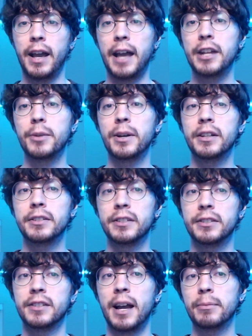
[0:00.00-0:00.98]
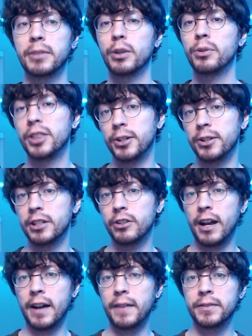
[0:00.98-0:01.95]
Anyways, it's time to go theory
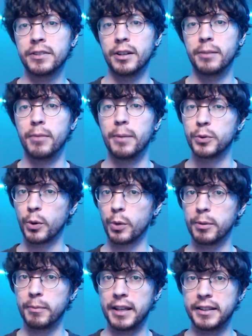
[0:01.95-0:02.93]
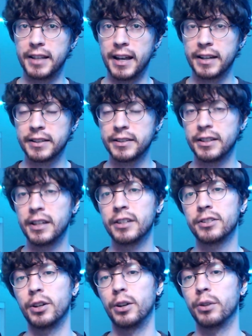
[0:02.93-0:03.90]
craft some Absorbing Man decks.
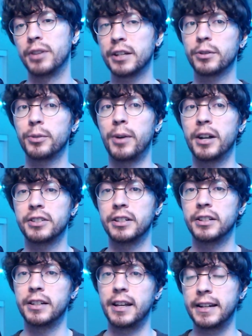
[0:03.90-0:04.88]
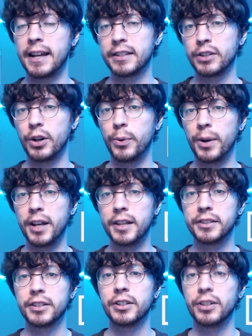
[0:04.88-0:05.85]
So thanks for watching, and as
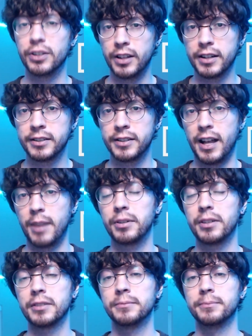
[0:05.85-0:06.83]
always, good luck snapping.